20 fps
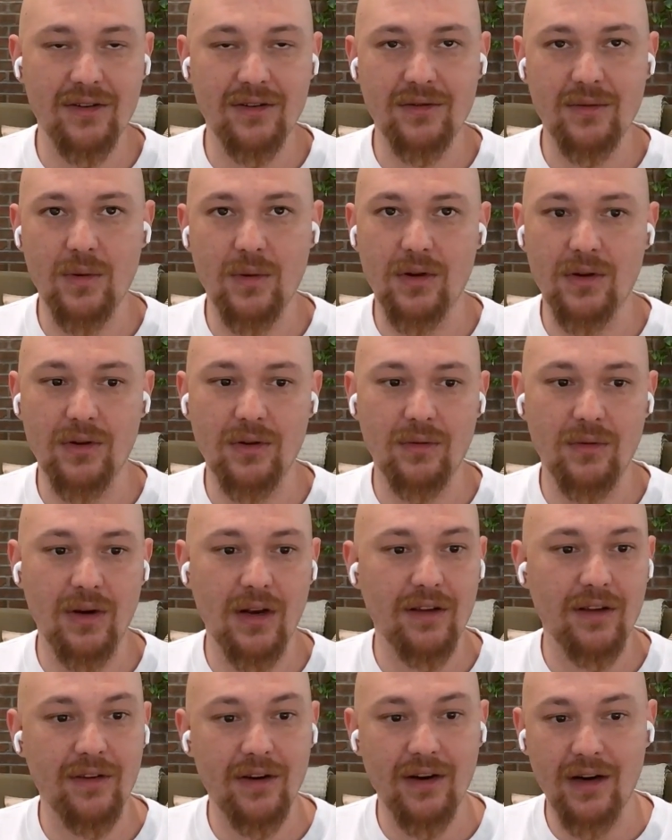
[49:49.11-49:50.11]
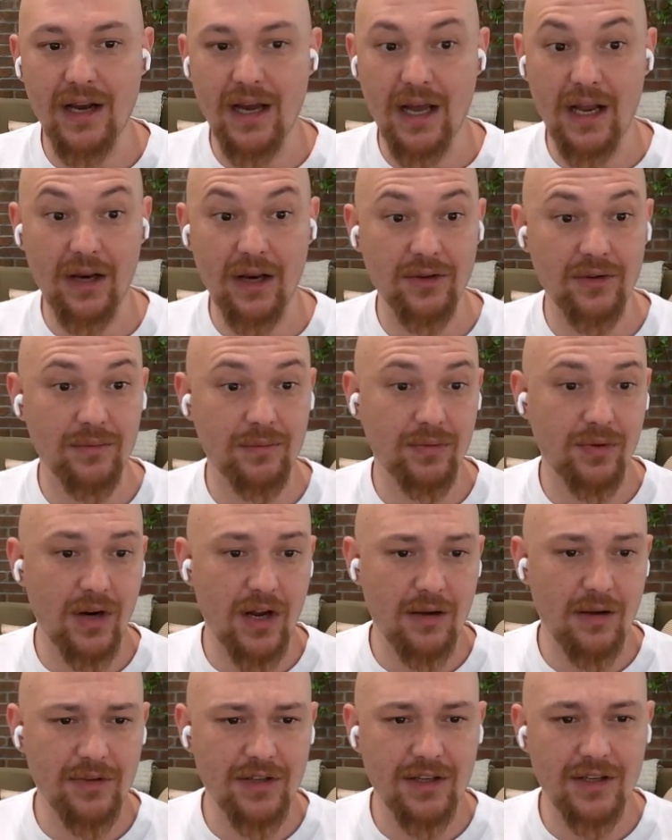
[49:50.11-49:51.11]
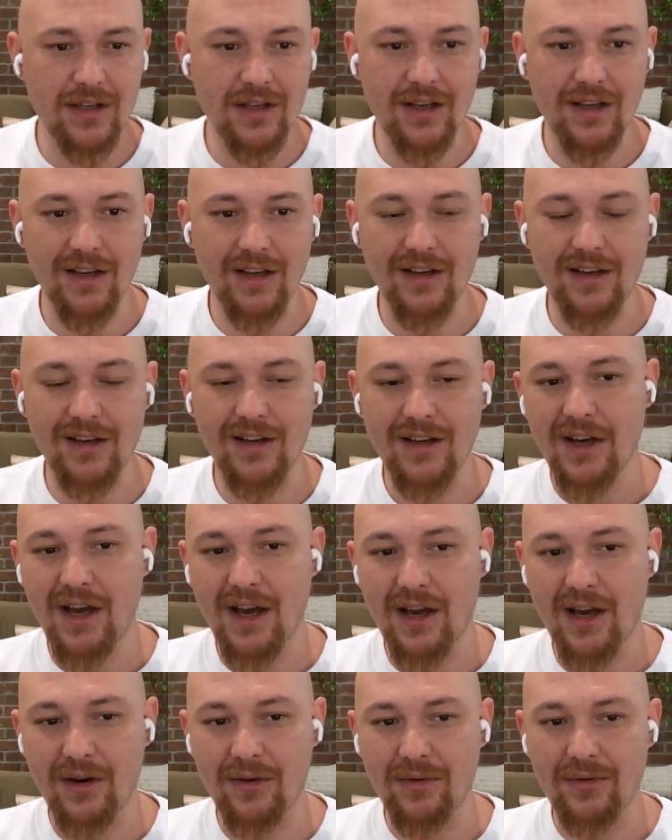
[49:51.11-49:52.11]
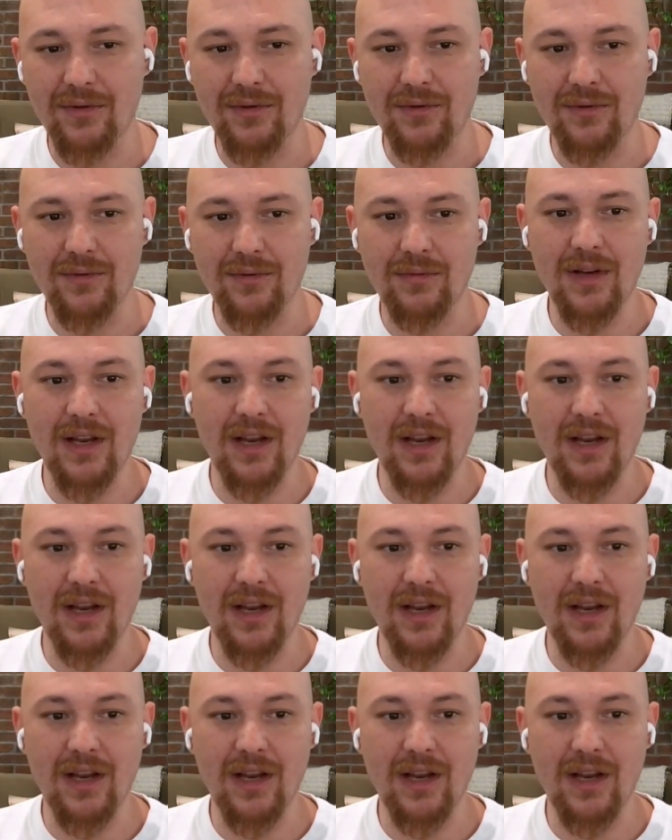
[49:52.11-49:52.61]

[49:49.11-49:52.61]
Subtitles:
on Twitter were like figuring out how to do prompting and how to do,